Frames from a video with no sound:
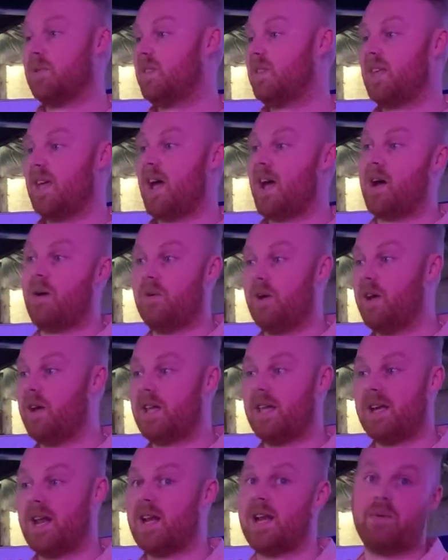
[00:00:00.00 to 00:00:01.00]
with the
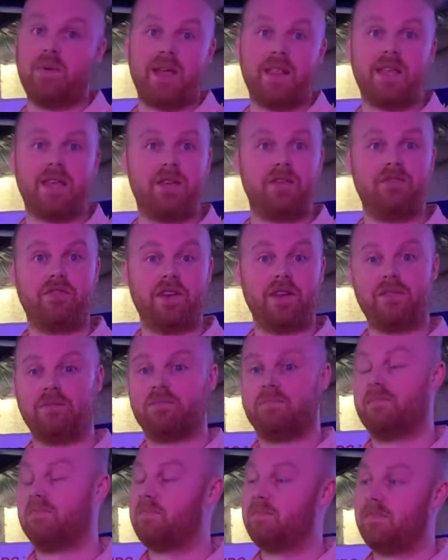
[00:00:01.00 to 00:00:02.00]
artwork in any way that you feel
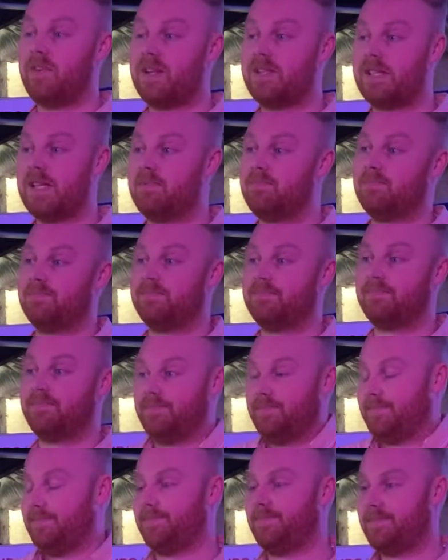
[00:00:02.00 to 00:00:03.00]
fancy.
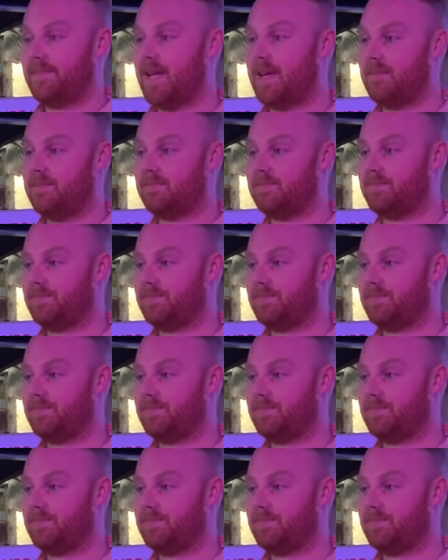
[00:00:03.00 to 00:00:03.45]
Yeah.